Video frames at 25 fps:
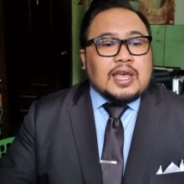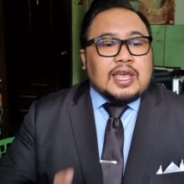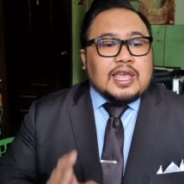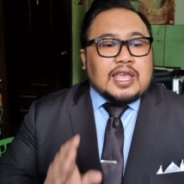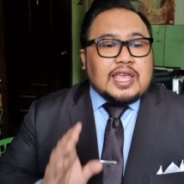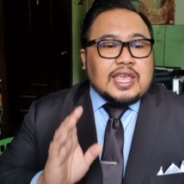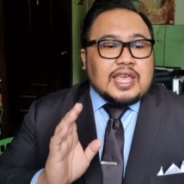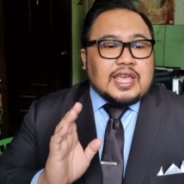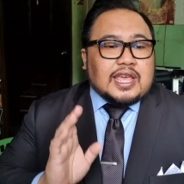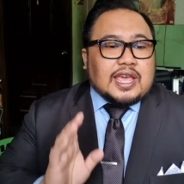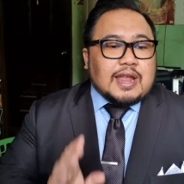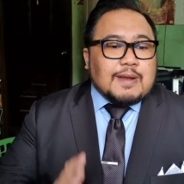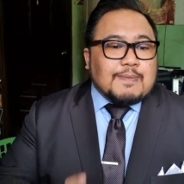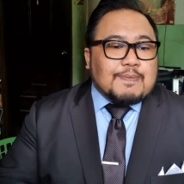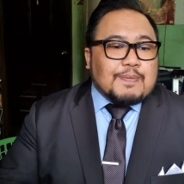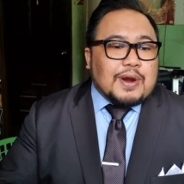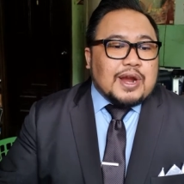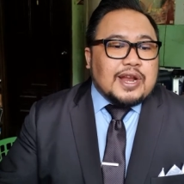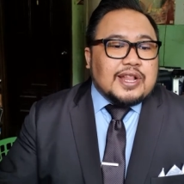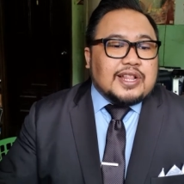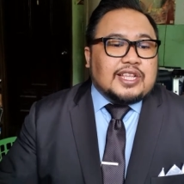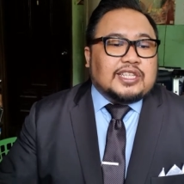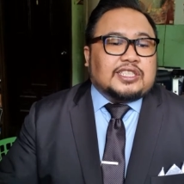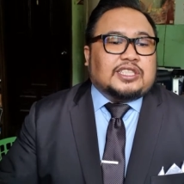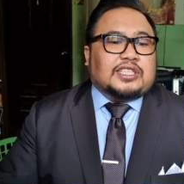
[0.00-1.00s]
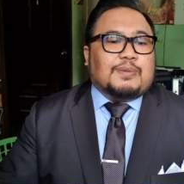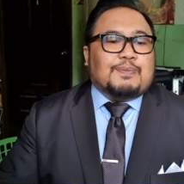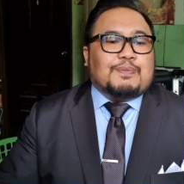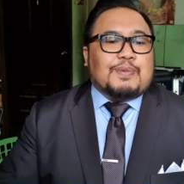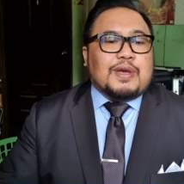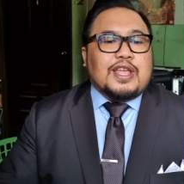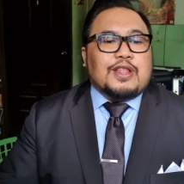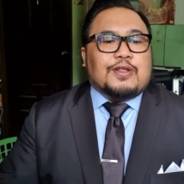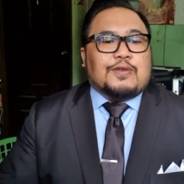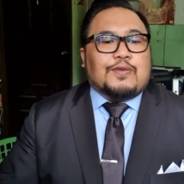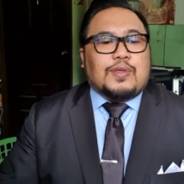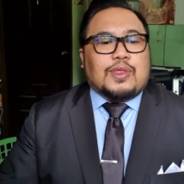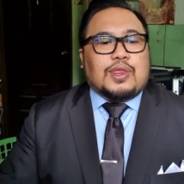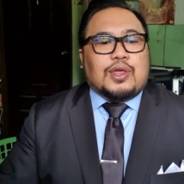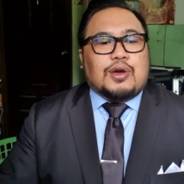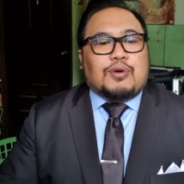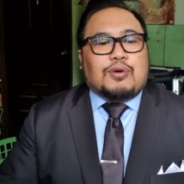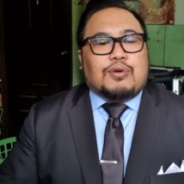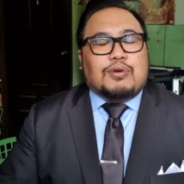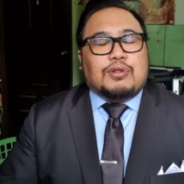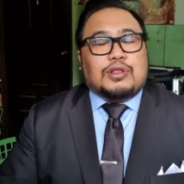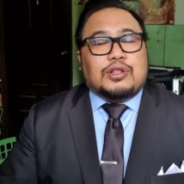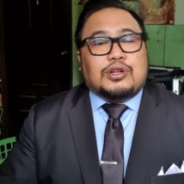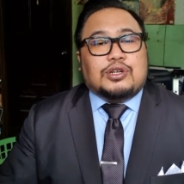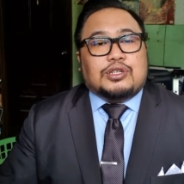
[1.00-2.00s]
he can participate with the
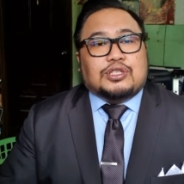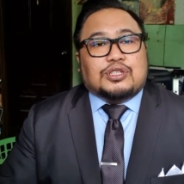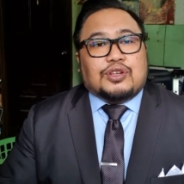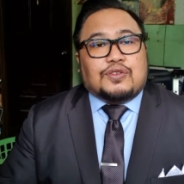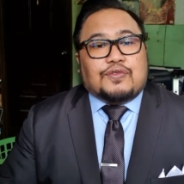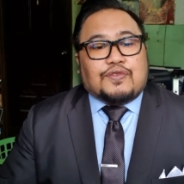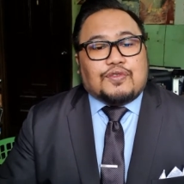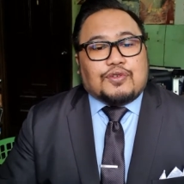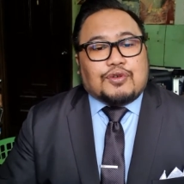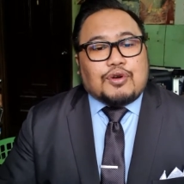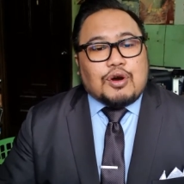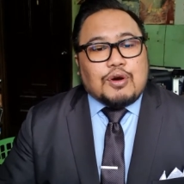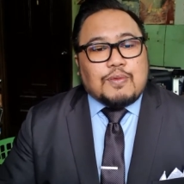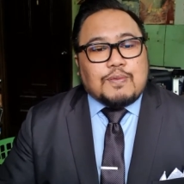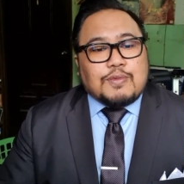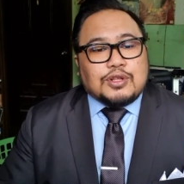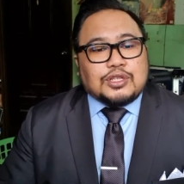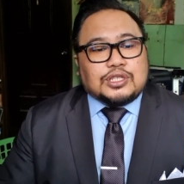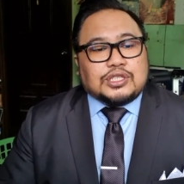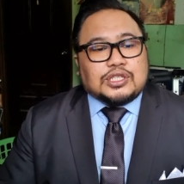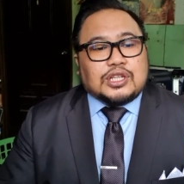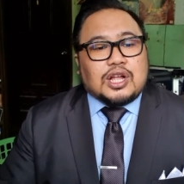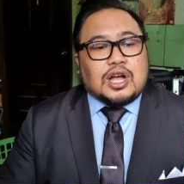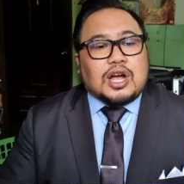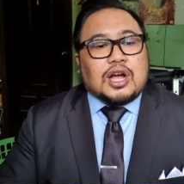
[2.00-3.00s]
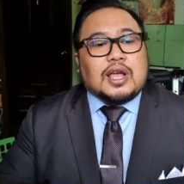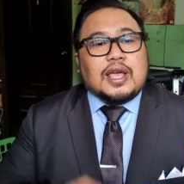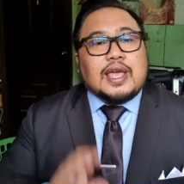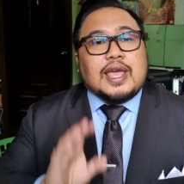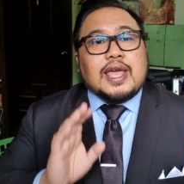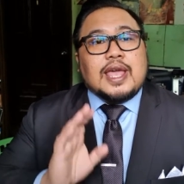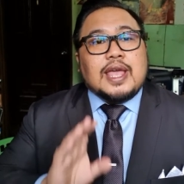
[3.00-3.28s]
holders of common stock